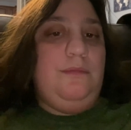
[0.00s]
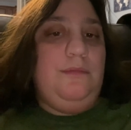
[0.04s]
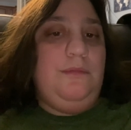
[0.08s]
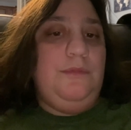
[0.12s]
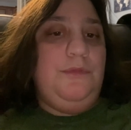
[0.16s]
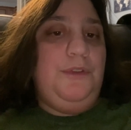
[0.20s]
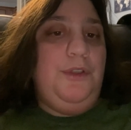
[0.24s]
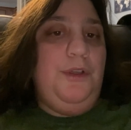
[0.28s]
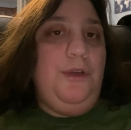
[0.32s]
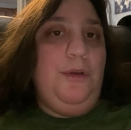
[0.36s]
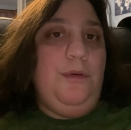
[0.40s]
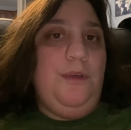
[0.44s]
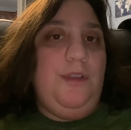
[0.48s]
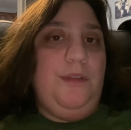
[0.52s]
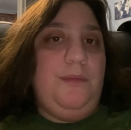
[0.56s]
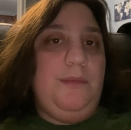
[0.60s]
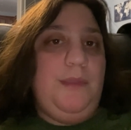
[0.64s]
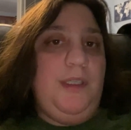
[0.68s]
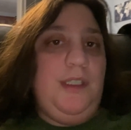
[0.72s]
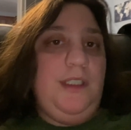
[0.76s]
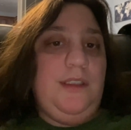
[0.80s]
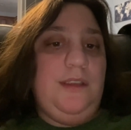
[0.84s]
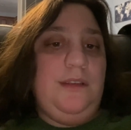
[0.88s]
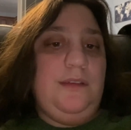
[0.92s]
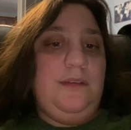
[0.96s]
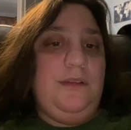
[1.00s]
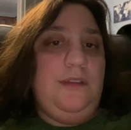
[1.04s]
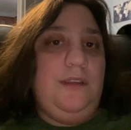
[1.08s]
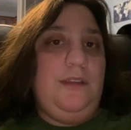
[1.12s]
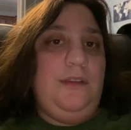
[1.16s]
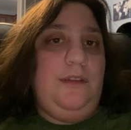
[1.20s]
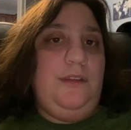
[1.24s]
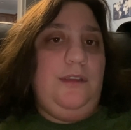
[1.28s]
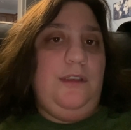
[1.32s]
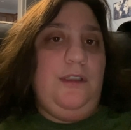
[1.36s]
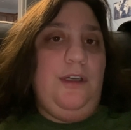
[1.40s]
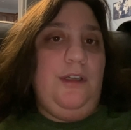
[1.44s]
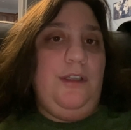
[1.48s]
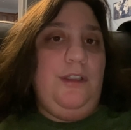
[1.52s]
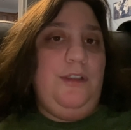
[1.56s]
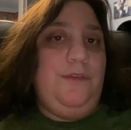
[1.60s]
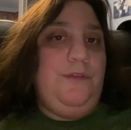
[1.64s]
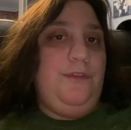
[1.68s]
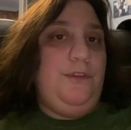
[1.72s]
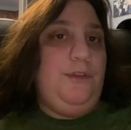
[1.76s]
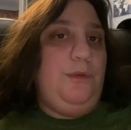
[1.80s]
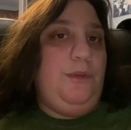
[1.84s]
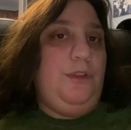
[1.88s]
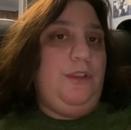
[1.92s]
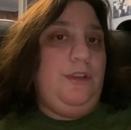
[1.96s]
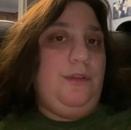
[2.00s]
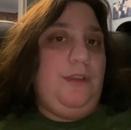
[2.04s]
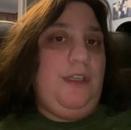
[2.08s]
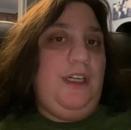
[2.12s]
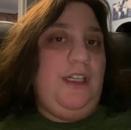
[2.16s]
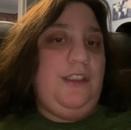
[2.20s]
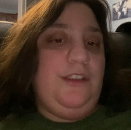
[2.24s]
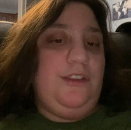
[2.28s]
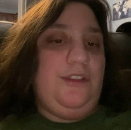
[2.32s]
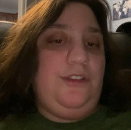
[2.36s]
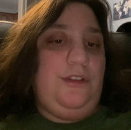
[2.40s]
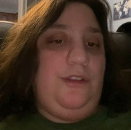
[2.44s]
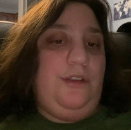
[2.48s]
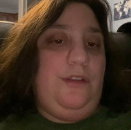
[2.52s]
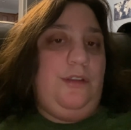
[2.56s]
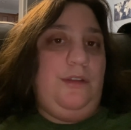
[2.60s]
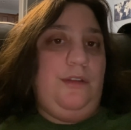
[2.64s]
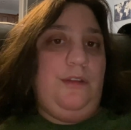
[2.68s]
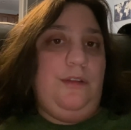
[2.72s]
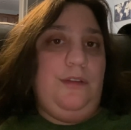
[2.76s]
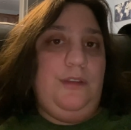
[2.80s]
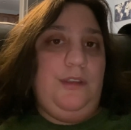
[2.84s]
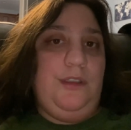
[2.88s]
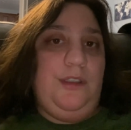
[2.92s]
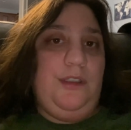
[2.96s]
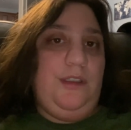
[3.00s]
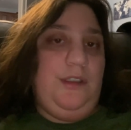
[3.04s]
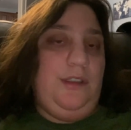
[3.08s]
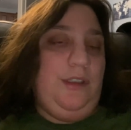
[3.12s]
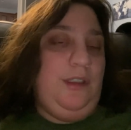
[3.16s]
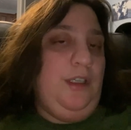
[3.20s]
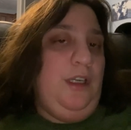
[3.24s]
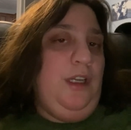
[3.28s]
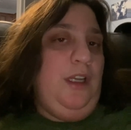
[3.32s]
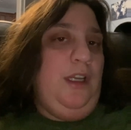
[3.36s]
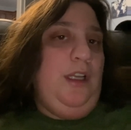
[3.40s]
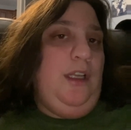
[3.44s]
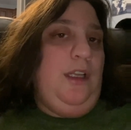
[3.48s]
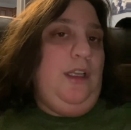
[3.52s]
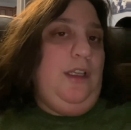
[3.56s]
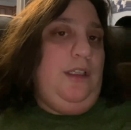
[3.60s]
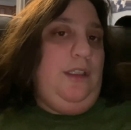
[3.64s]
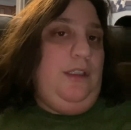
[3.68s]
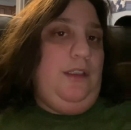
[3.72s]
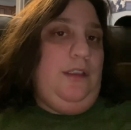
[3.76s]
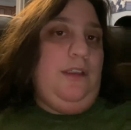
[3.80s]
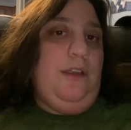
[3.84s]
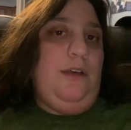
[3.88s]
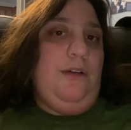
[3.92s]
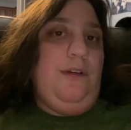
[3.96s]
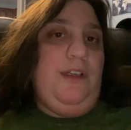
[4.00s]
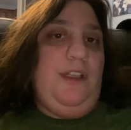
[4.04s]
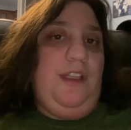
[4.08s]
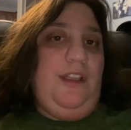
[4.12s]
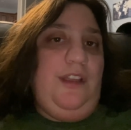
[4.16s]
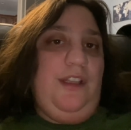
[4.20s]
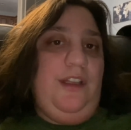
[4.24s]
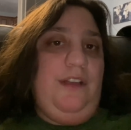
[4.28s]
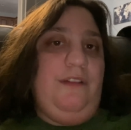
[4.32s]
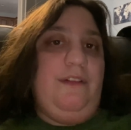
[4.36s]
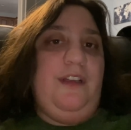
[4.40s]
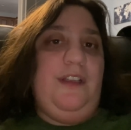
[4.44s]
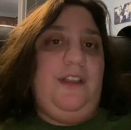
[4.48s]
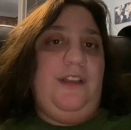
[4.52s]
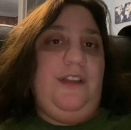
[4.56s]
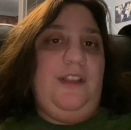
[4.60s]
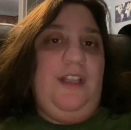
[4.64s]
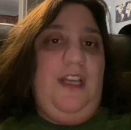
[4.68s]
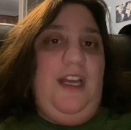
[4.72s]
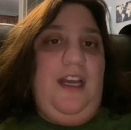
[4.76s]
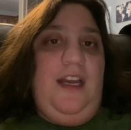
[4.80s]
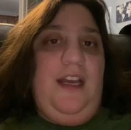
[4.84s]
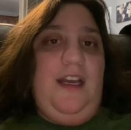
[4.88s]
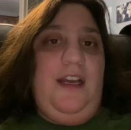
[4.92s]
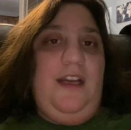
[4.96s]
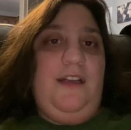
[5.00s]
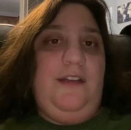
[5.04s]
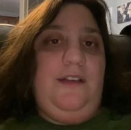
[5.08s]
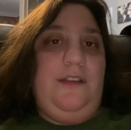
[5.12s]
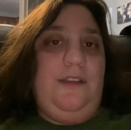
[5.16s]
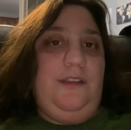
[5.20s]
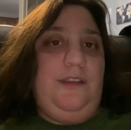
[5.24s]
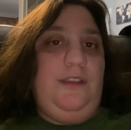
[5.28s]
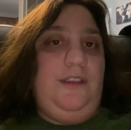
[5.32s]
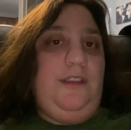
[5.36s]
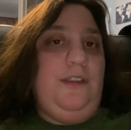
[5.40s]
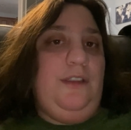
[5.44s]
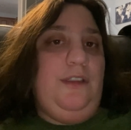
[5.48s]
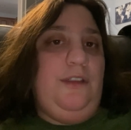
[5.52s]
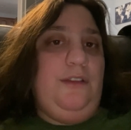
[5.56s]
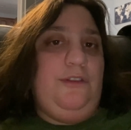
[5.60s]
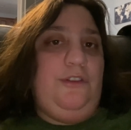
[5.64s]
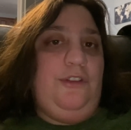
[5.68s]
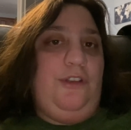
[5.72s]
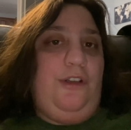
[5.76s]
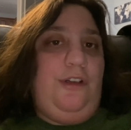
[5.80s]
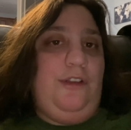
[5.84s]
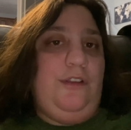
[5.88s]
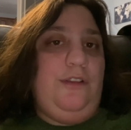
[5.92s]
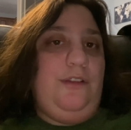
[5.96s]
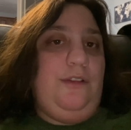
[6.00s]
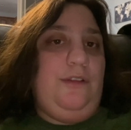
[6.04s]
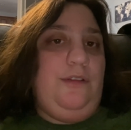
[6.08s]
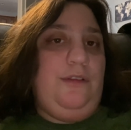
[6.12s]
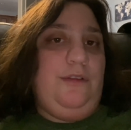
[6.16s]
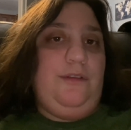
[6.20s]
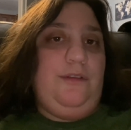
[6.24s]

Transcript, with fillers: do it man you know if you want to write a song or you know, anything like that, or, you know, talk or